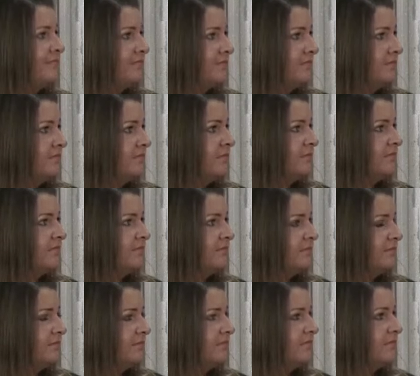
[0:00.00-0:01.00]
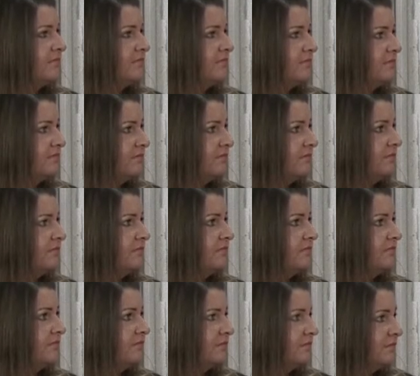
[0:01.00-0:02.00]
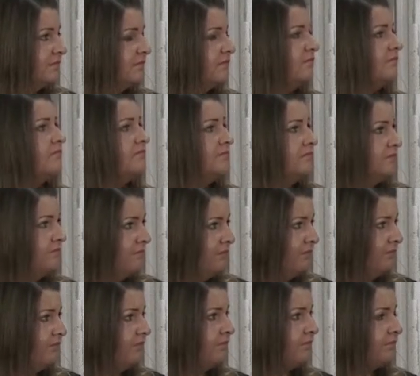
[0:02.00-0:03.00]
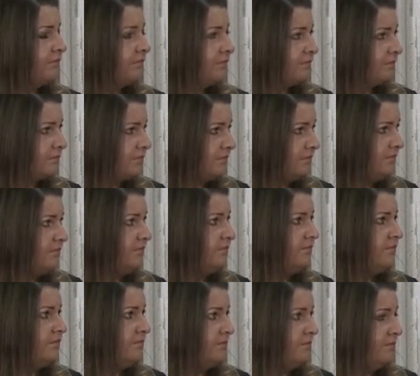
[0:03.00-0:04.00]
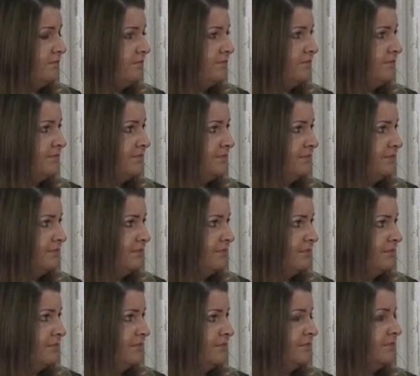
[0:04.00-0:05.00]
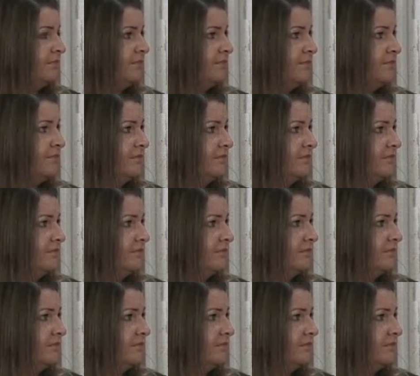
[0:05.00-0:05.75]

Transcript: No words are spoken by the person on screen.